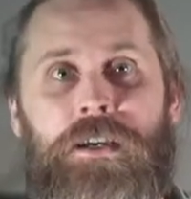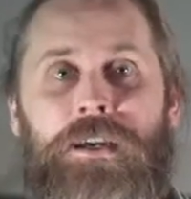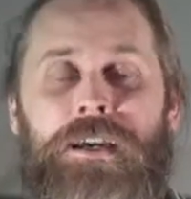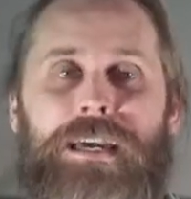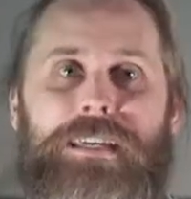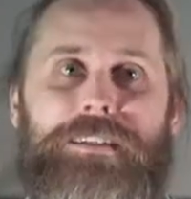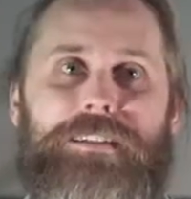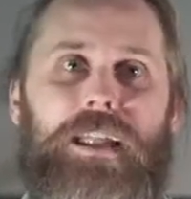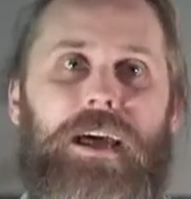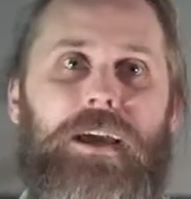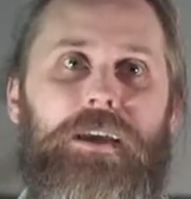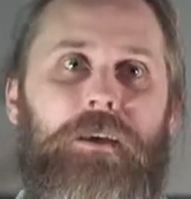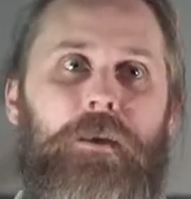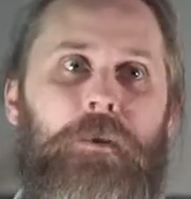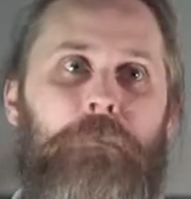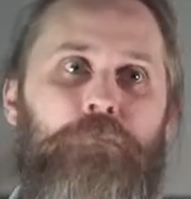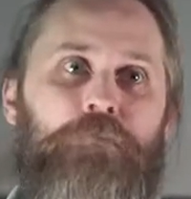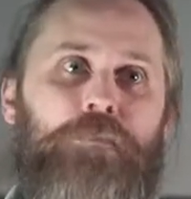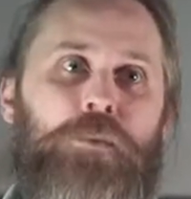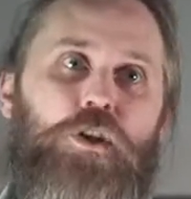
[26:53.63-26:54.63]
It's like
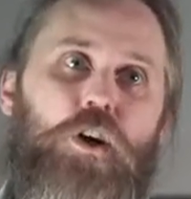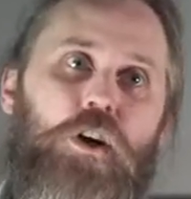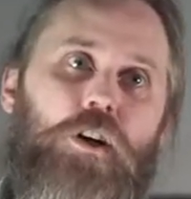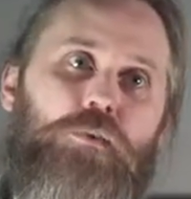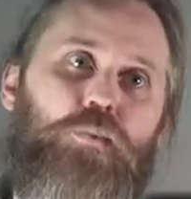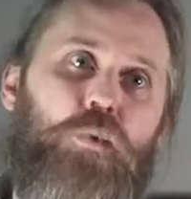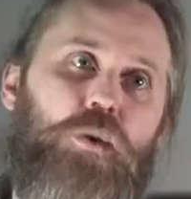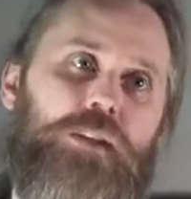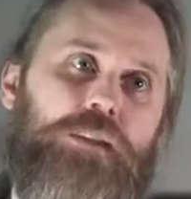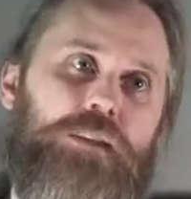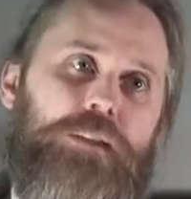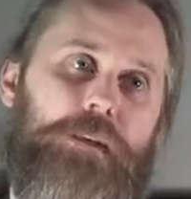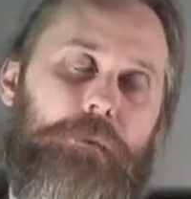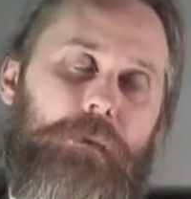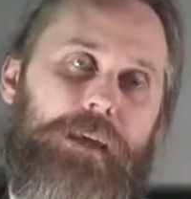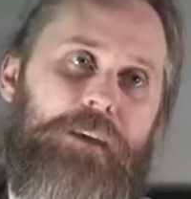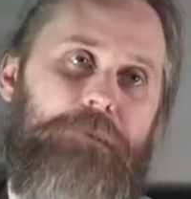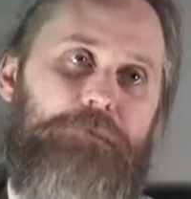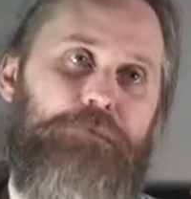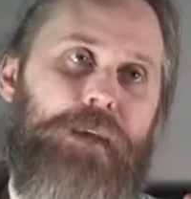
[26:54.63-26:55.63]
God wants to
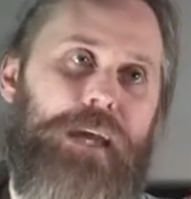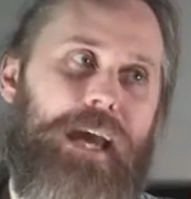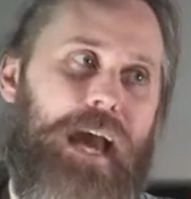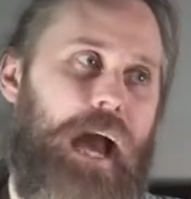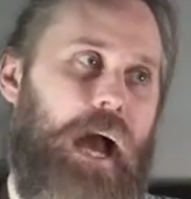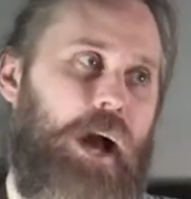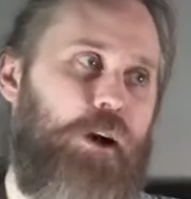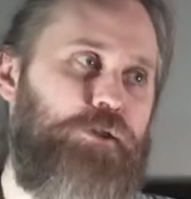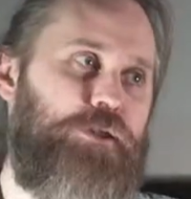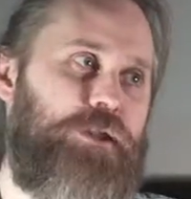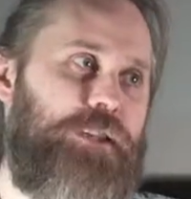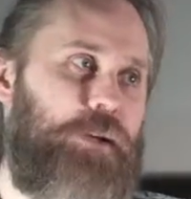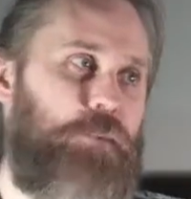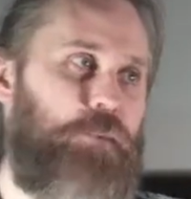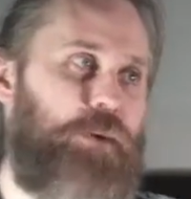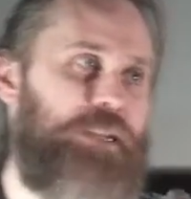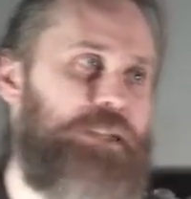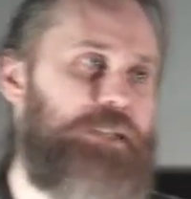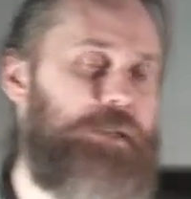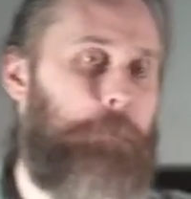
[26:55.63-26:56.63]
give me a house and he
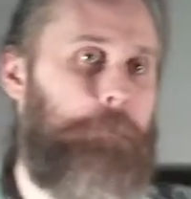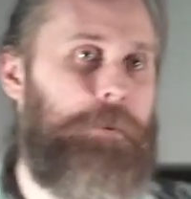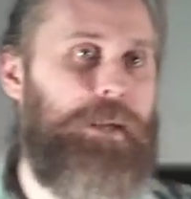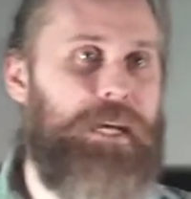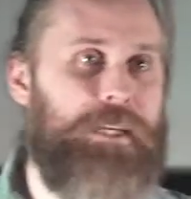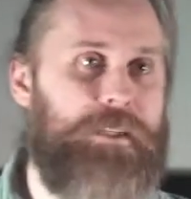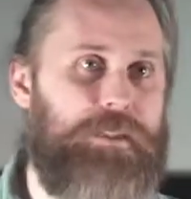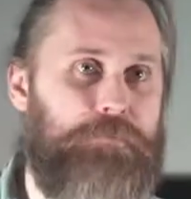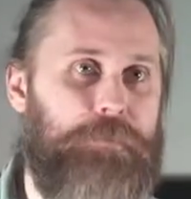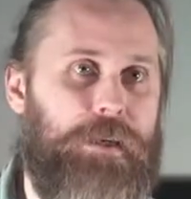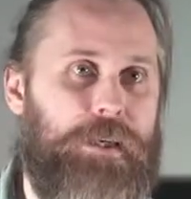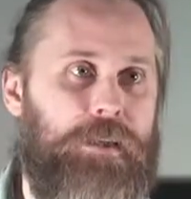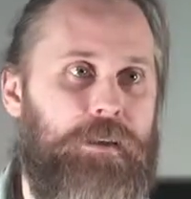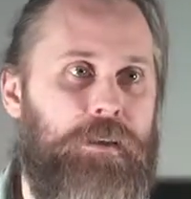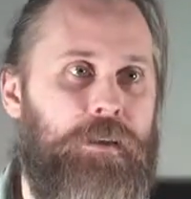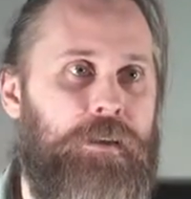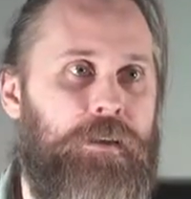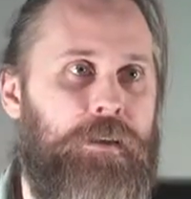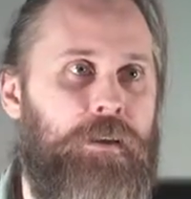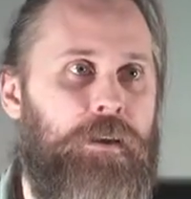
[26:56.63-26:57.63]
wants to bless me,